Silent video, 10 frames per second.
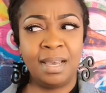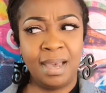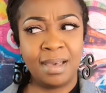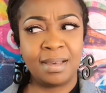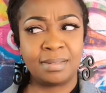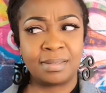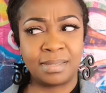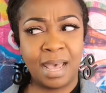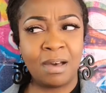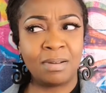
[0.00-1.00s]
Yes,
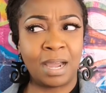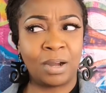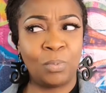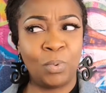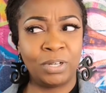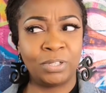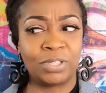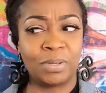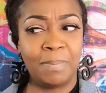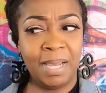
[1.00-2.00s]
sound like a
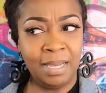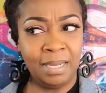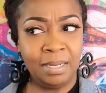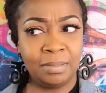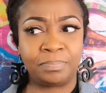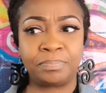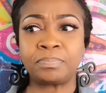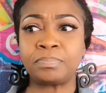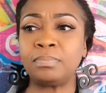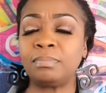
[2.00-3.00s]
winner to me.
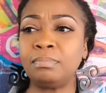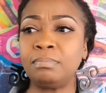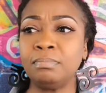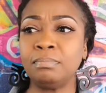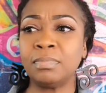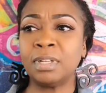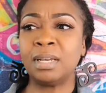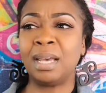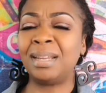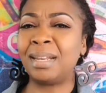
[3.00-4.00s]

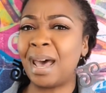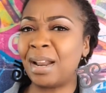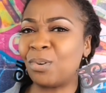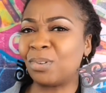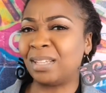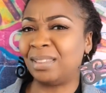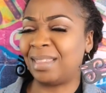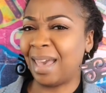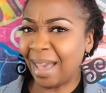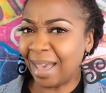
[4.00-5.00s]
And not only
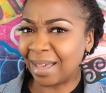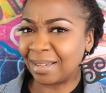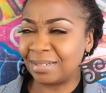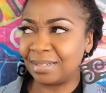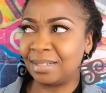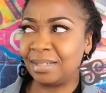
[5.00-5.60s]
that,